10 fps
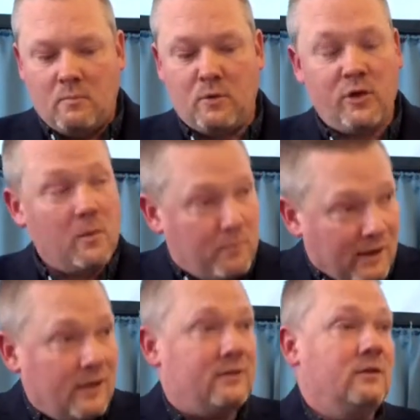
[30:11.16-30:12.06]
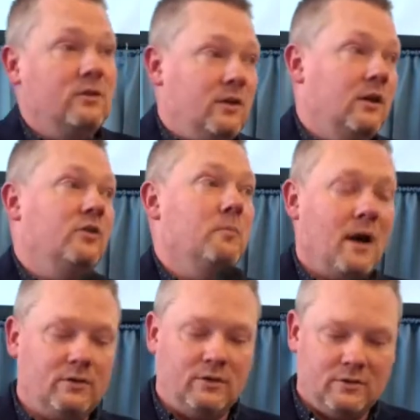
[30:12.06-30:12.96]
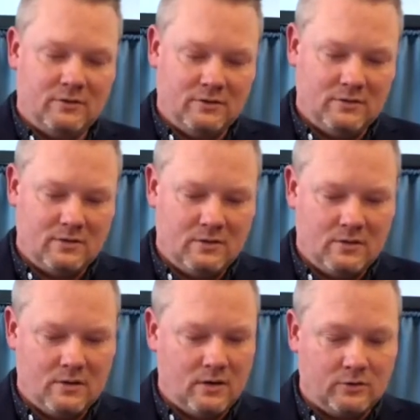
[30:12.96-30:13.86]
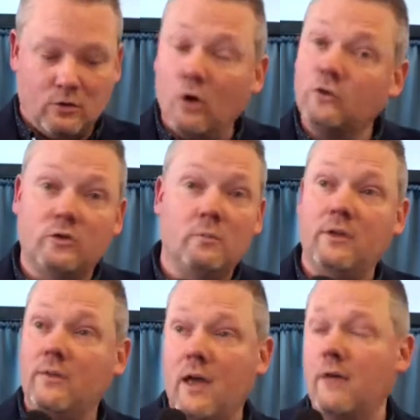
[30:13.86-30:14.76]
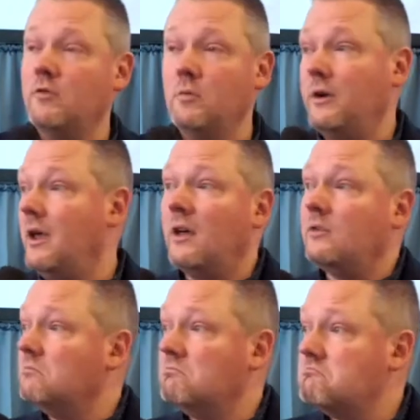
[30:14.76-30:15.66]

But the ability to teach matters. It's not something that everybody has.